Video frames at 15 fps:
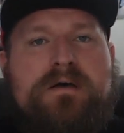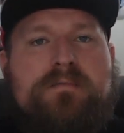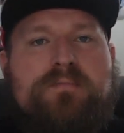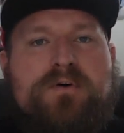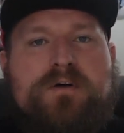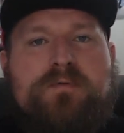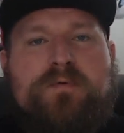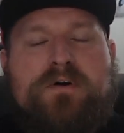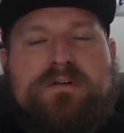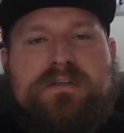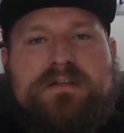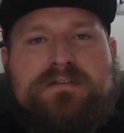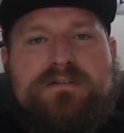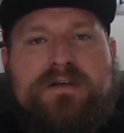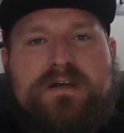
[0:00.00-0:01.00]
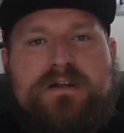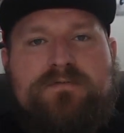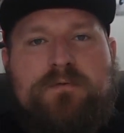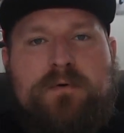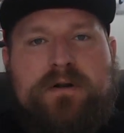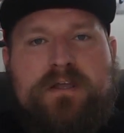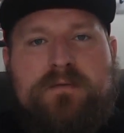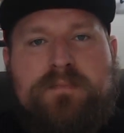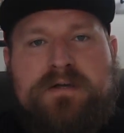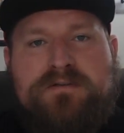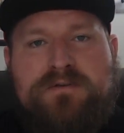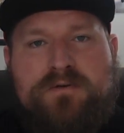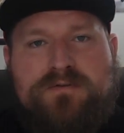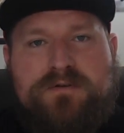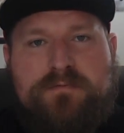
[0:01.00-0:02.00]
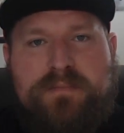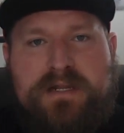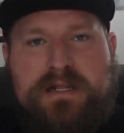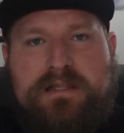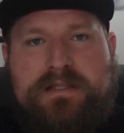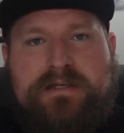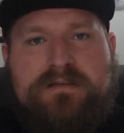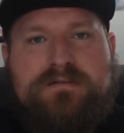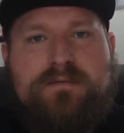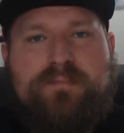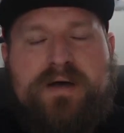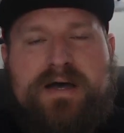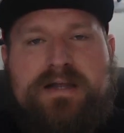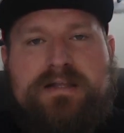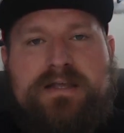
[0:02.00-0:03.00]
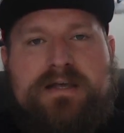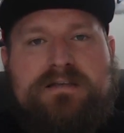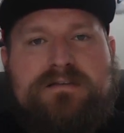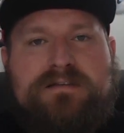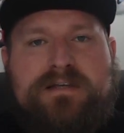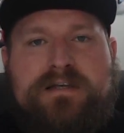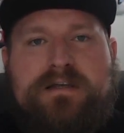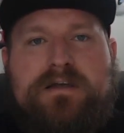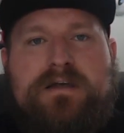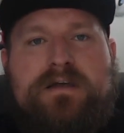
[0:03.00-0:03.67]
Bookmark that site if you want to get my social media links, the podcast link.